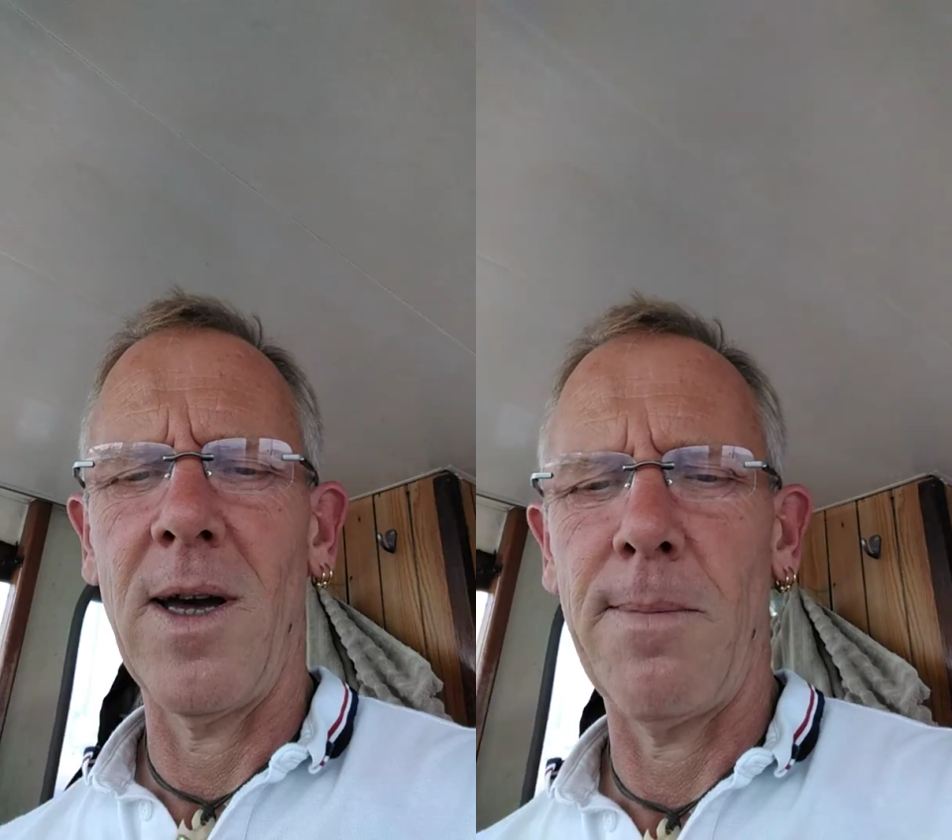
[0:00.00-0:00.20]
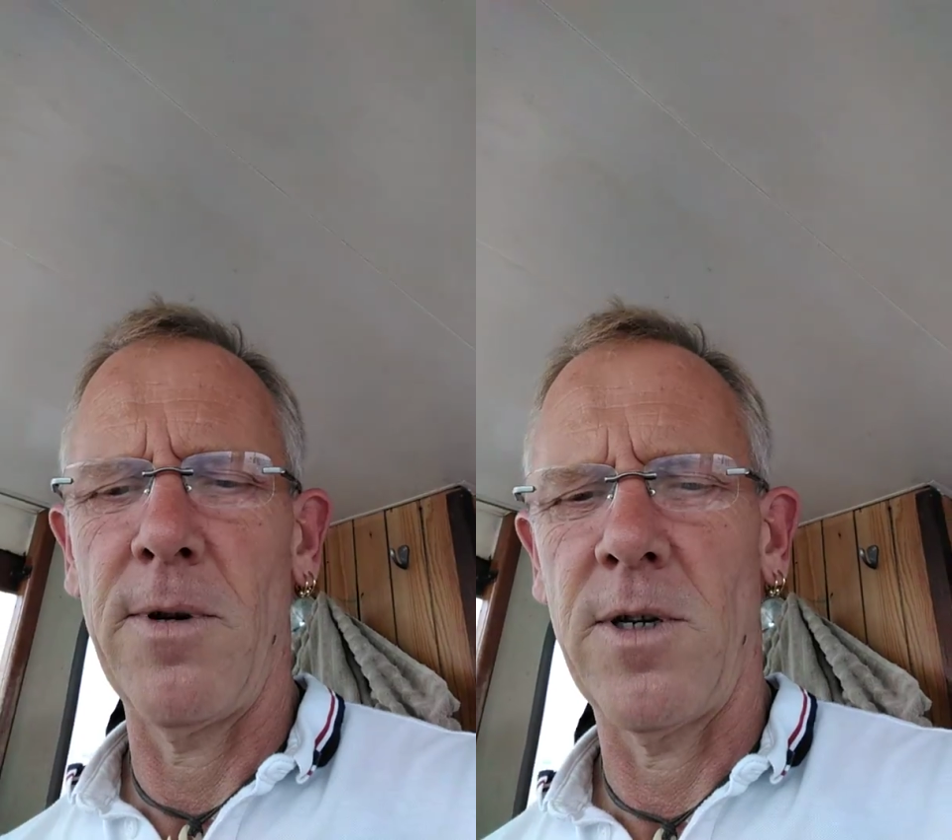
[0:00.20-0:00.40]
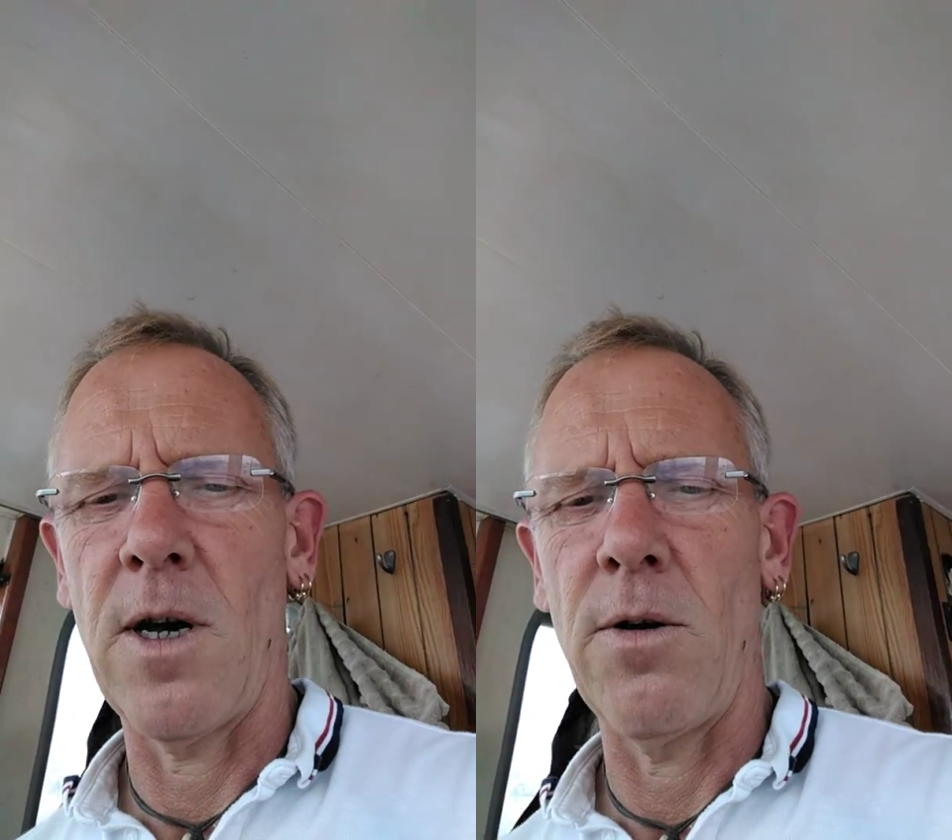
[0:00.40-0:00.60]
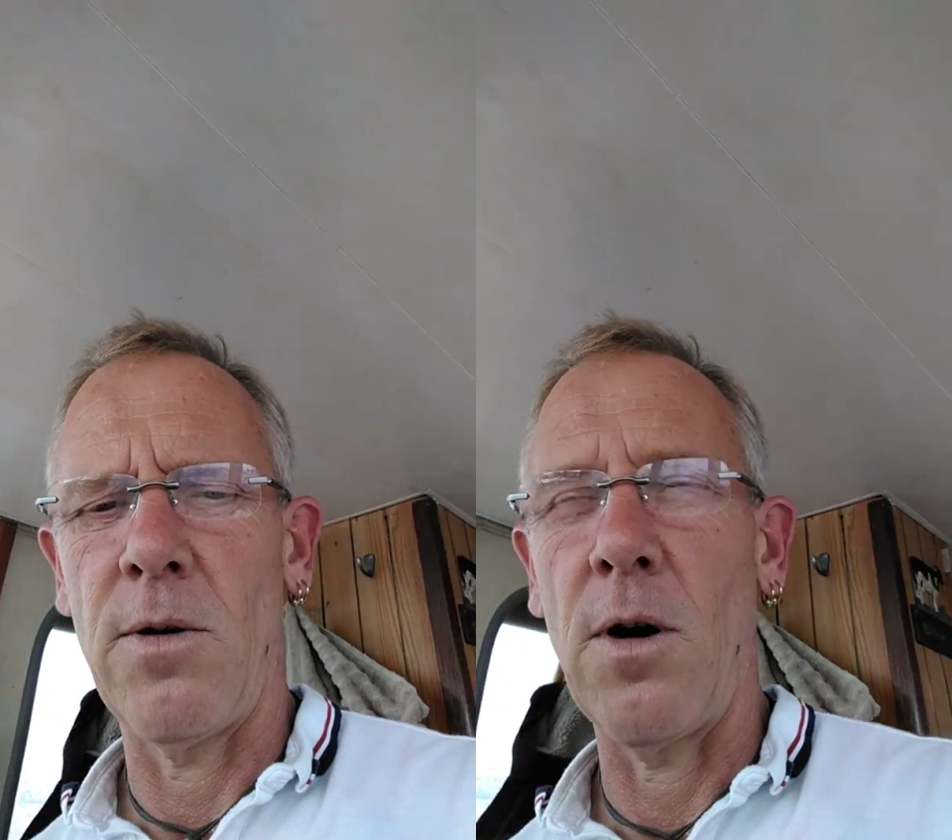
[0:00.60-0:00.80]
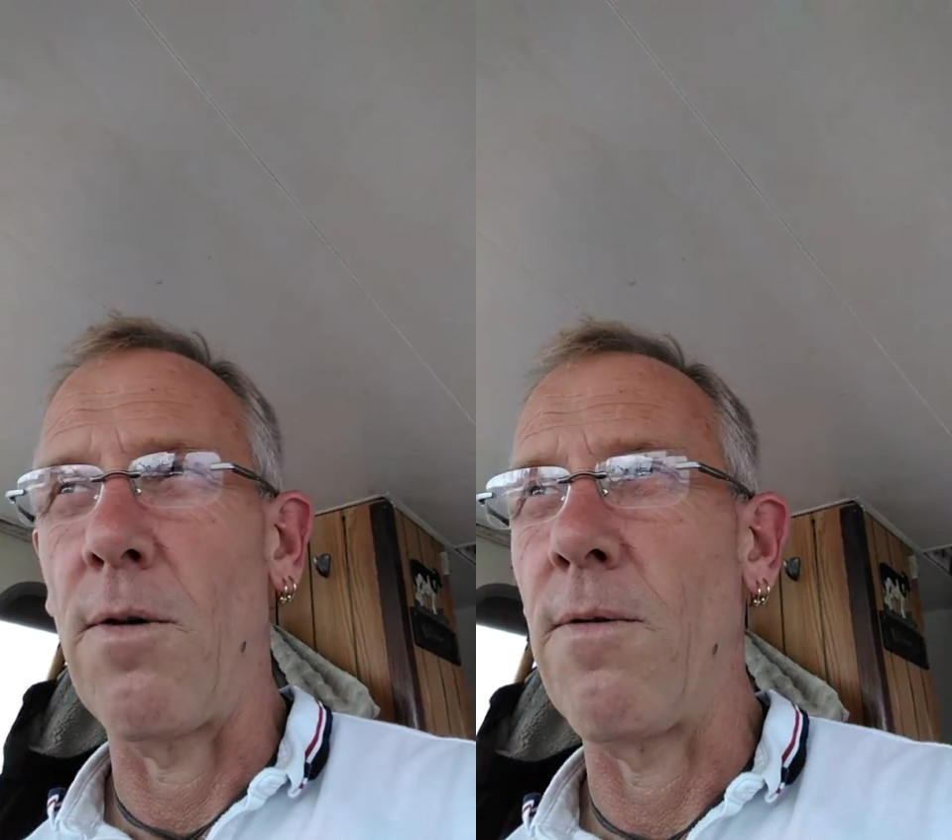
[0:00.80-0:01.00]
episode
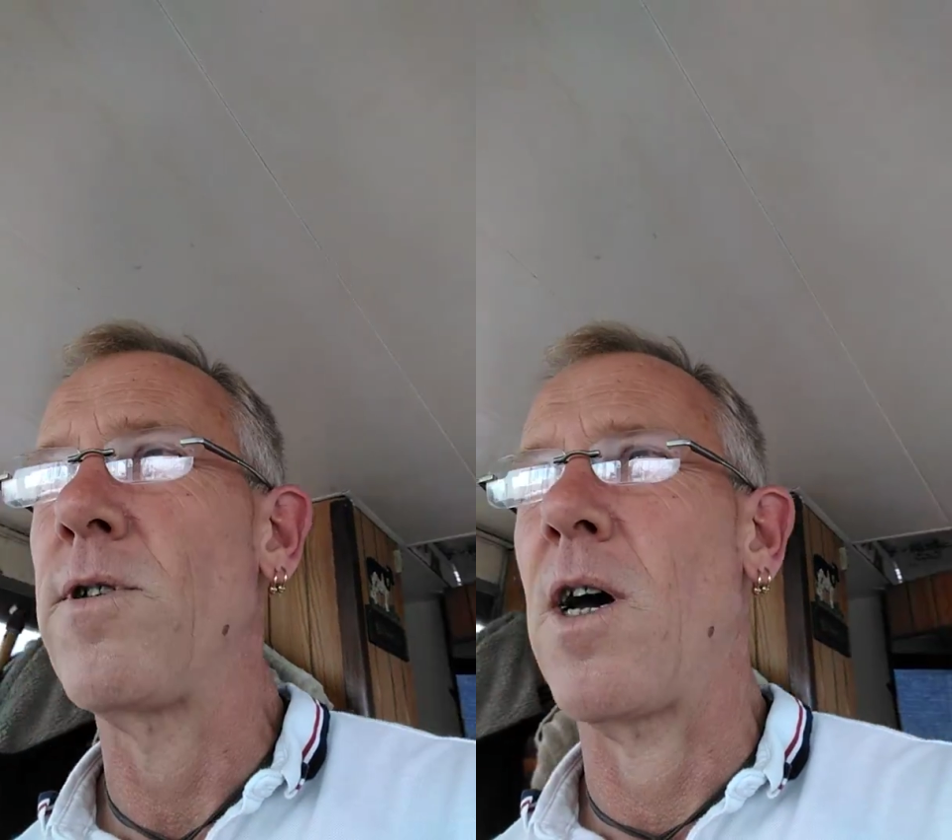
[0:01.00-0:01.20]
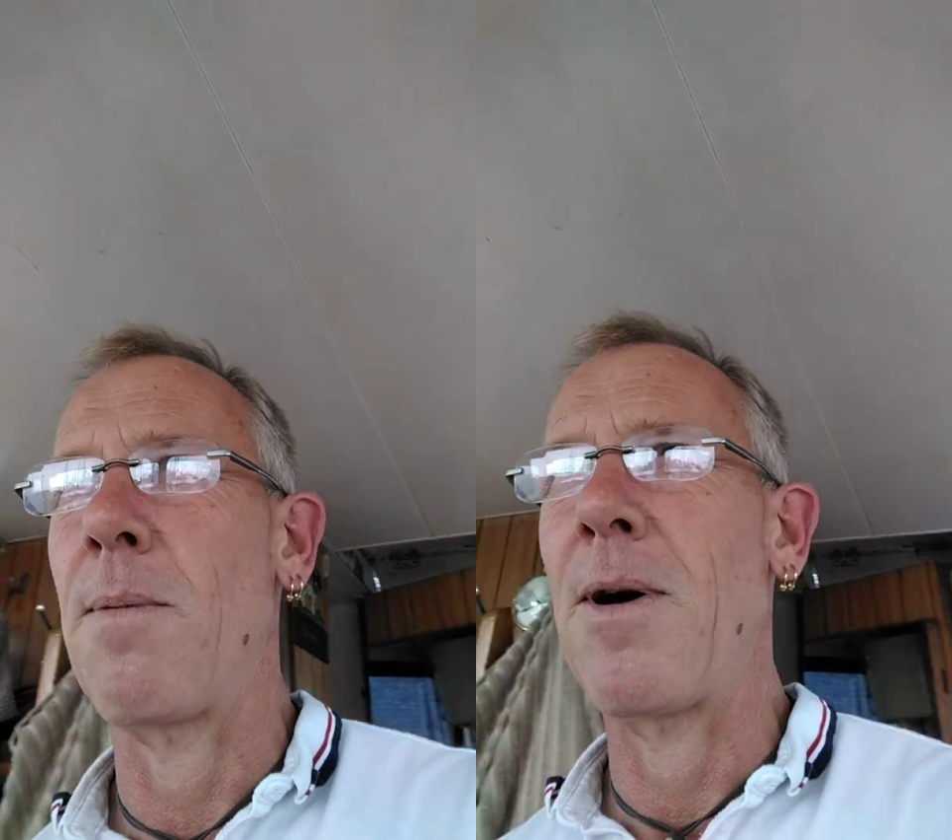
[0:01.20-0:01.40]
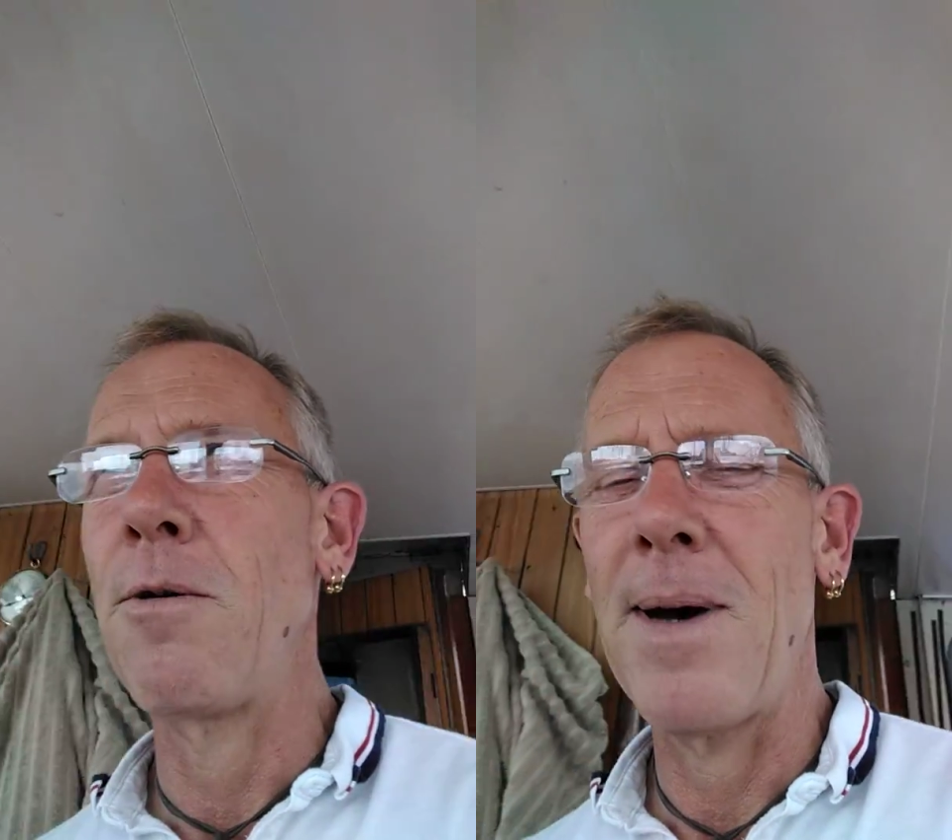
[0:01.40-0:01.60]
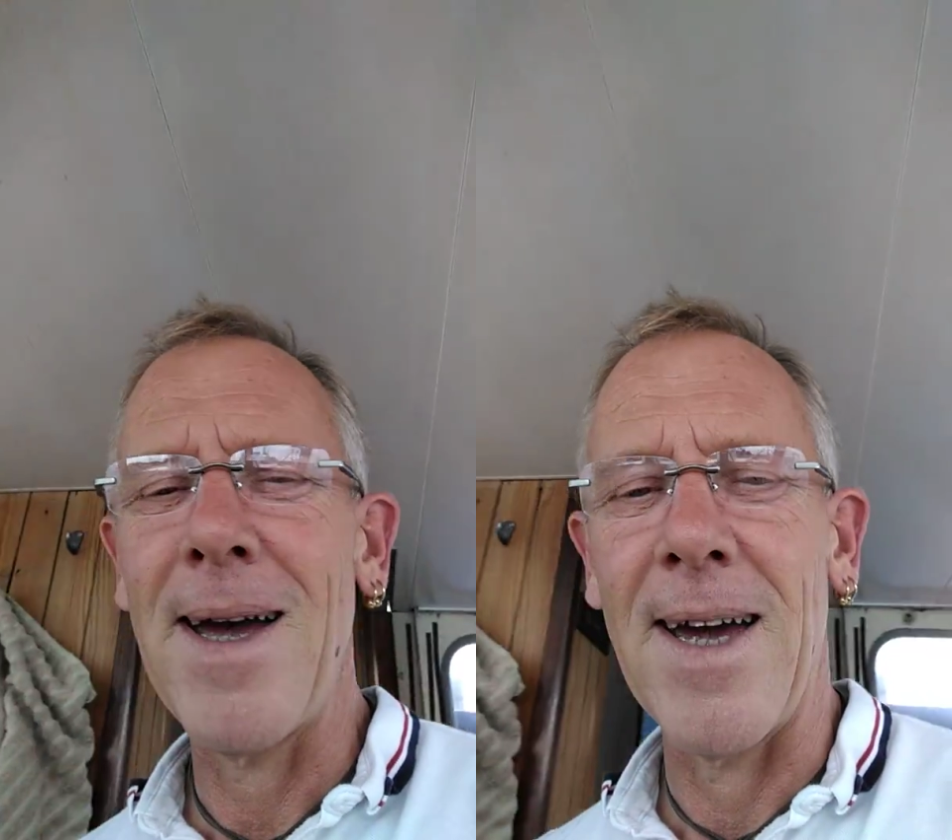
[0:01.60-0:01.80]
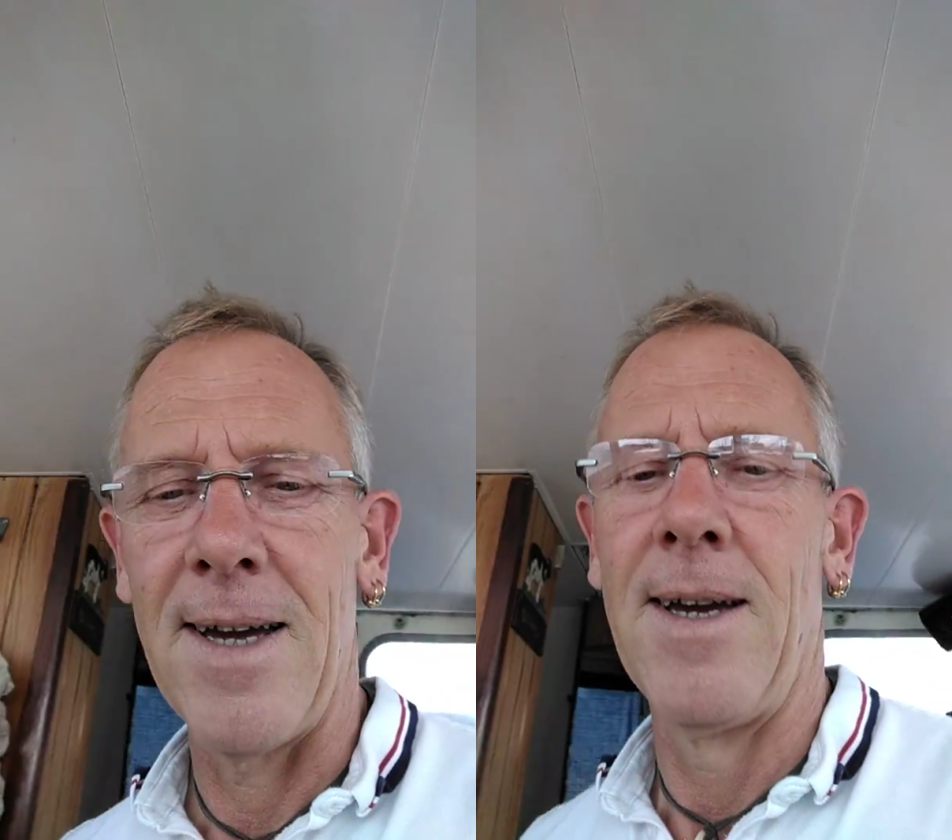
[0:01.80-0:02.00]
of Tugboat Pat.